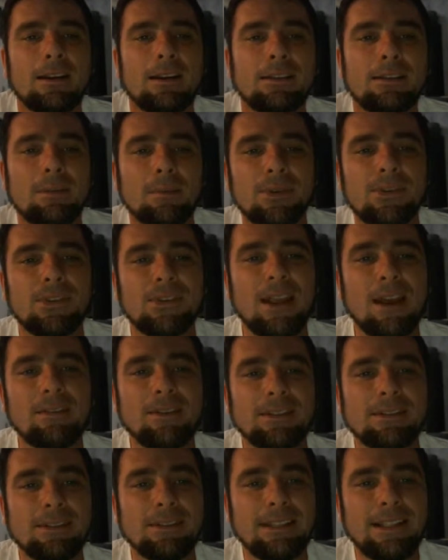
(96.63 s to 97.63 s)
Number
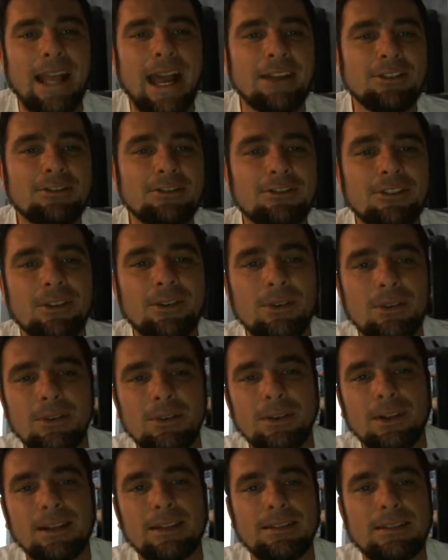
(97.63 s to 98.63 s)
7,
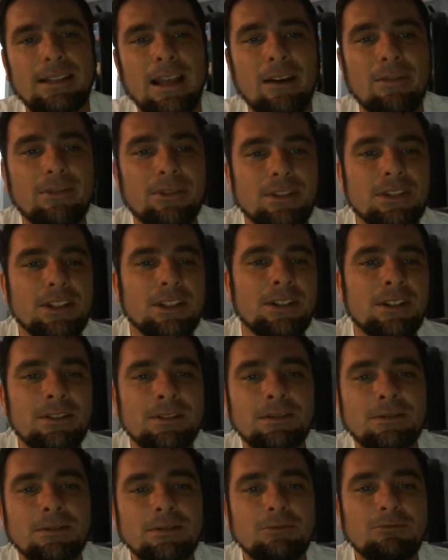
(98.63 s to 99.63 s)

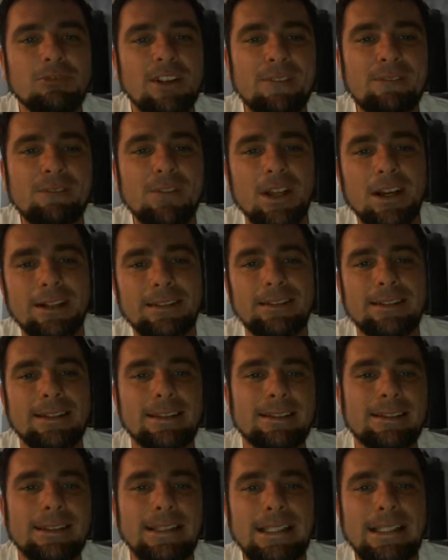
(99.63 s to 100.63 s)
gastroesophageal reflux
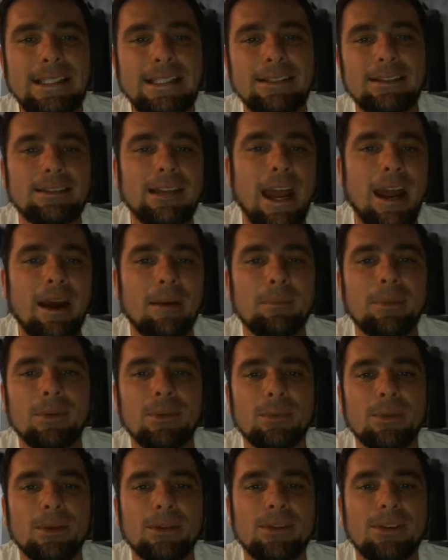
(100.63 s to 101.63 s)
disease
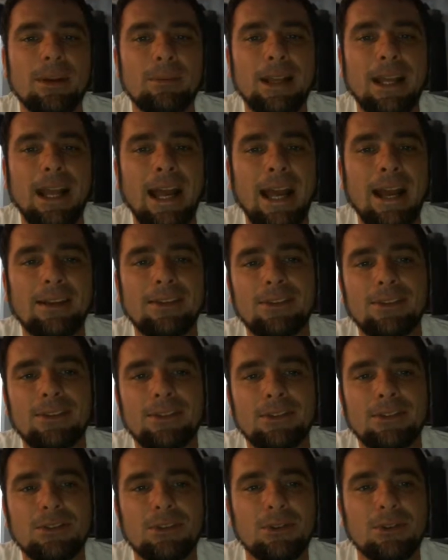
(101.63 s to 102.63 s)
happens when stomach acids
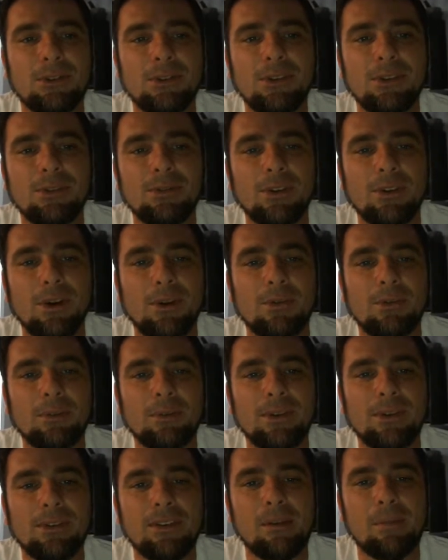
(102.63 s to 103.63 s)
and juices flow from
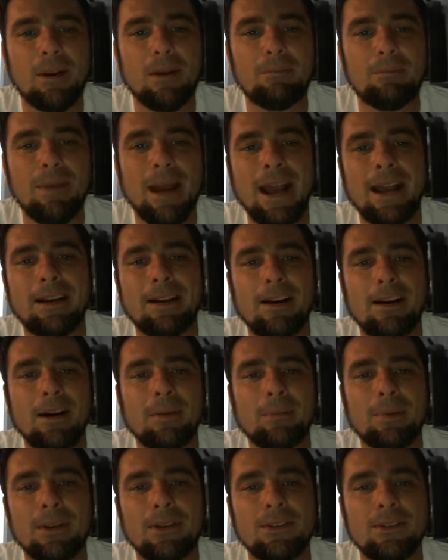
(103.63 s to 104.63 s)
your stomach back
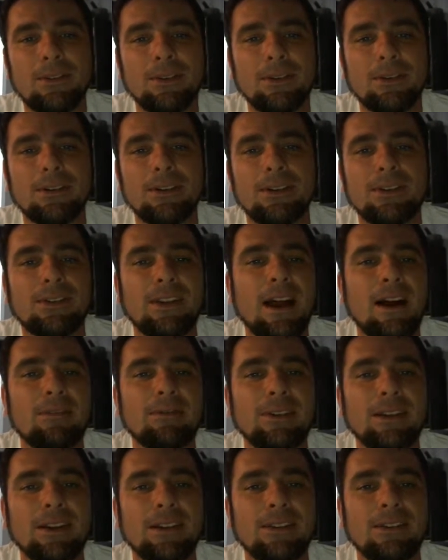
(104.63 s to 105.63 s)
up into your
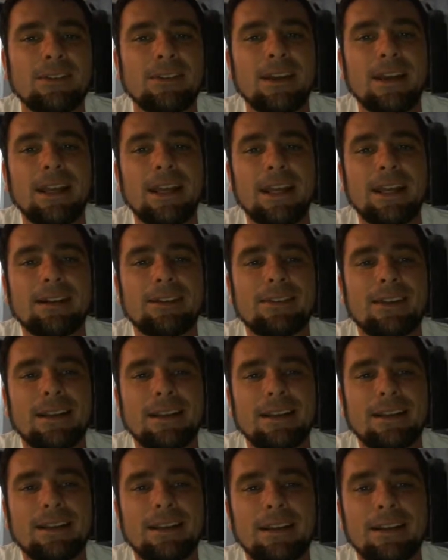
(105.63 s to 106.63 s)
esophagus. It
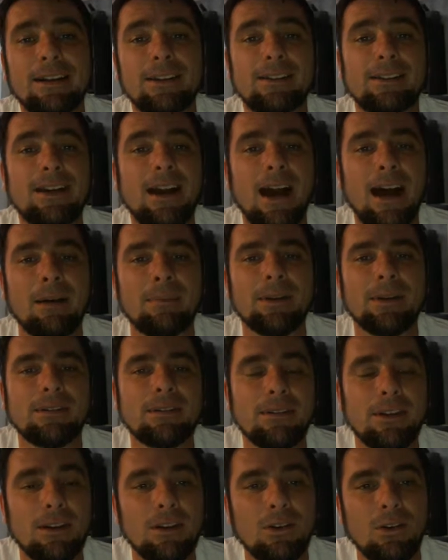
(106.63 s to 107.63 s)
is
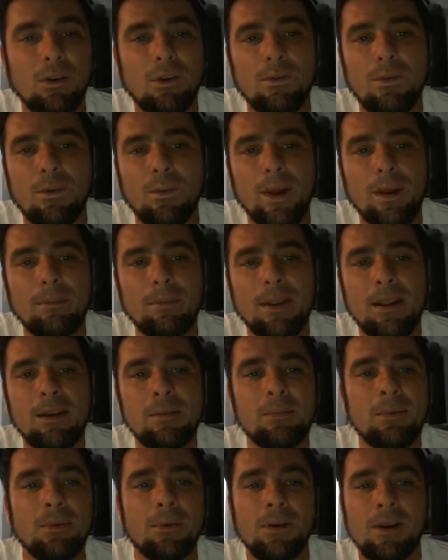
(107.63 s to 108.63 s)
common in overweight
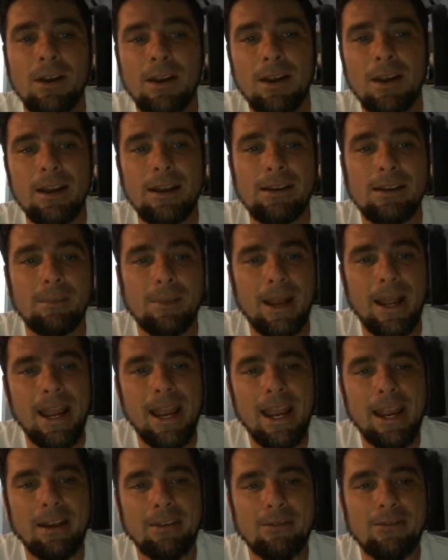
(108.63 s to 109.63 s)
people. Number
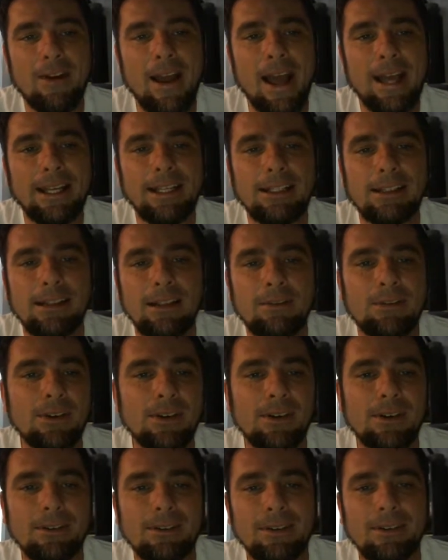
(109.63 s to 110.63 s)
8, fatty
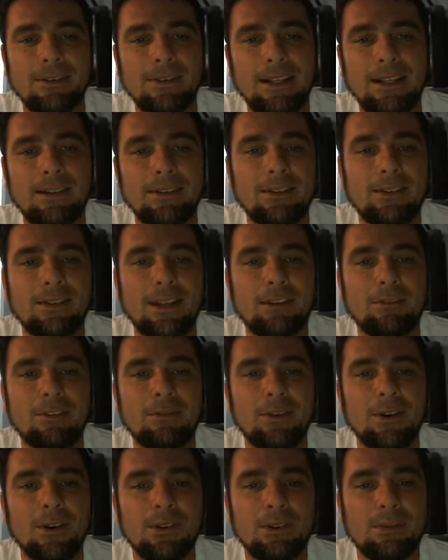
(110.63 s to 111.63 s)
liver disease is a
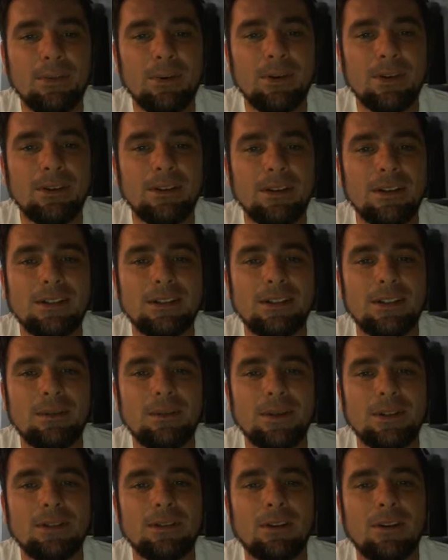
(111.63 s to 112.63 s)
reversible condition in
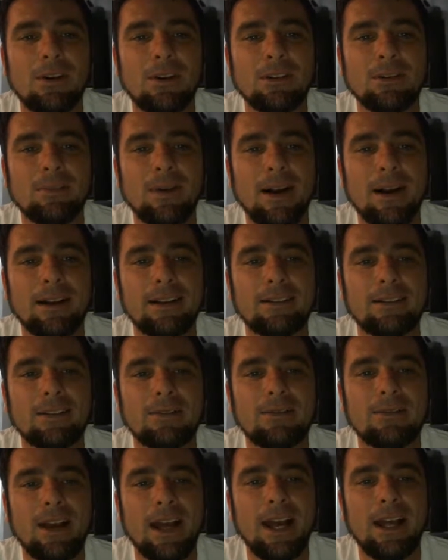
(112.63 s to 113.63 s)
which large pockets
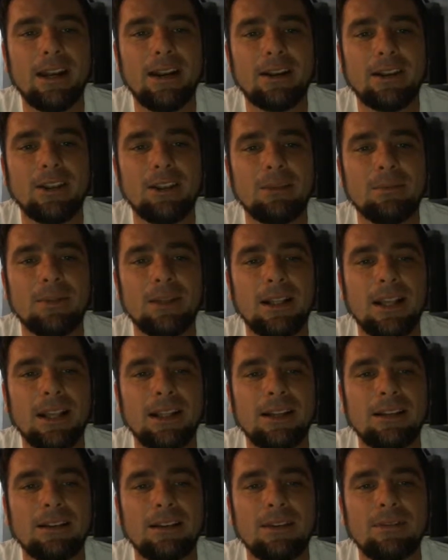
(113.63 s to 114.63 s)
of fat
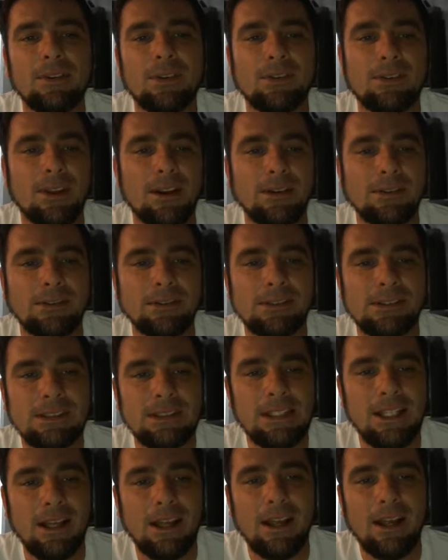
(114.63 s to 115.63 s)
accumulate in liver cells.
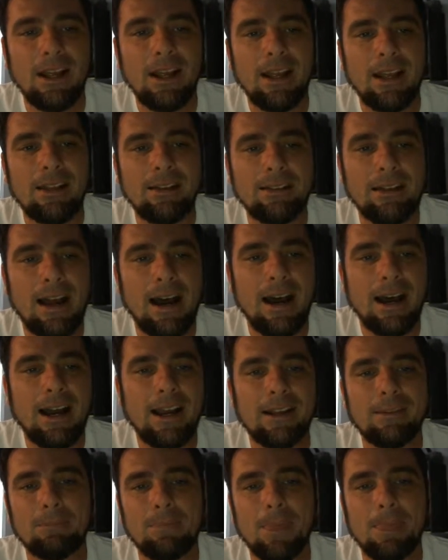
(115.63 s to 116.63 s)

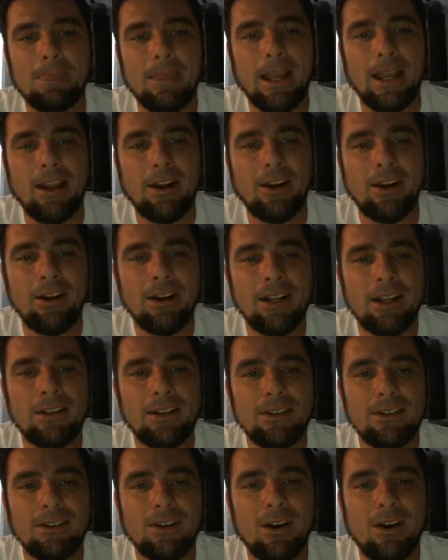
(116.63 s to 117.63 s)
9, a hernia
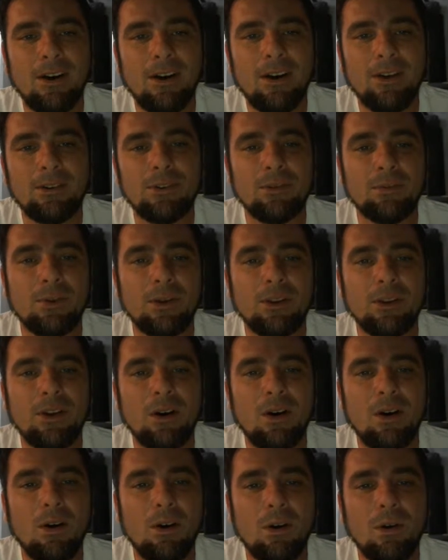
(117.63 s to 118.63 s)
is caused when
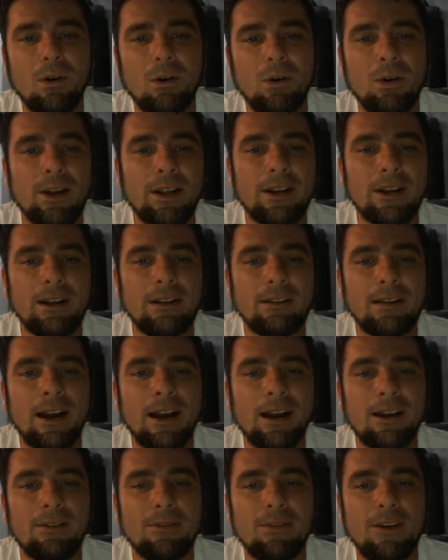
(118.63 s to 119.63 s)
the hole in a
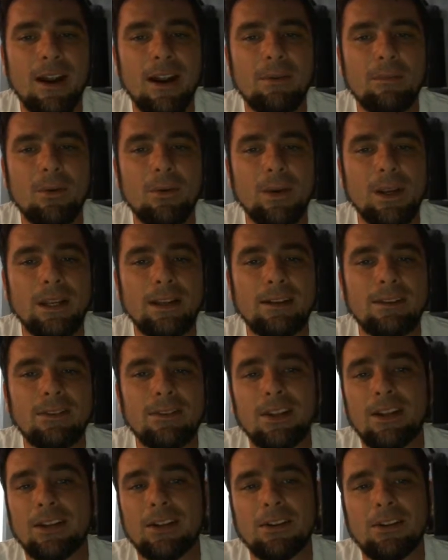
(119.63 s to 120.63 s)
diaphragm
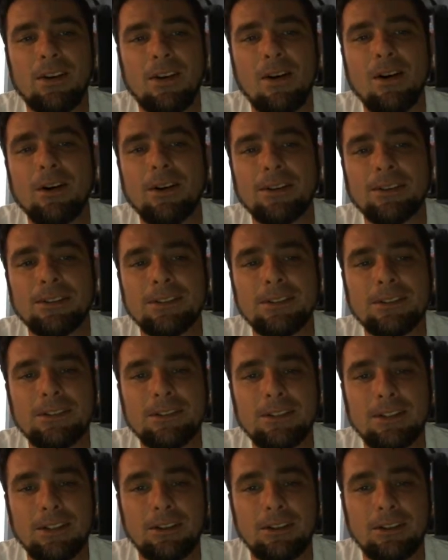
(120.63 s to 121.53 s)
weakens and enlarges.